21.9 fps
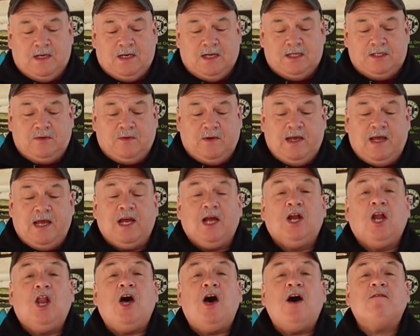let's go ahead and
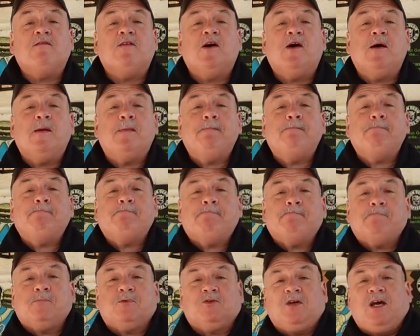glove up.
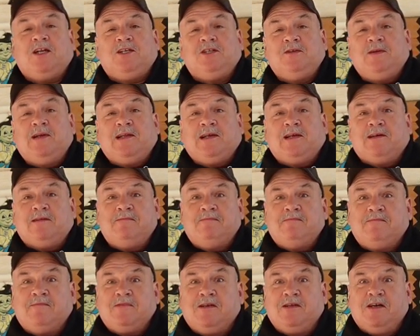Try to, anyhow.
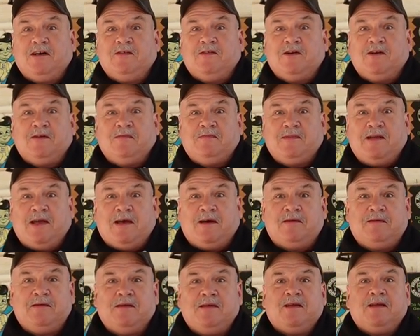Glove up, yeah.
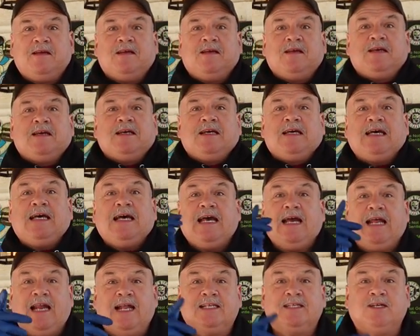
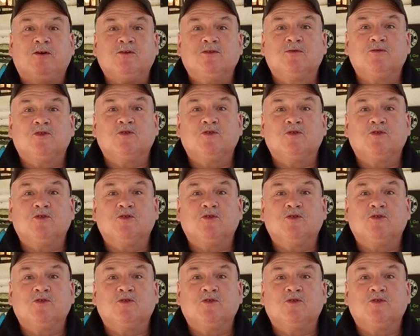And let's coat some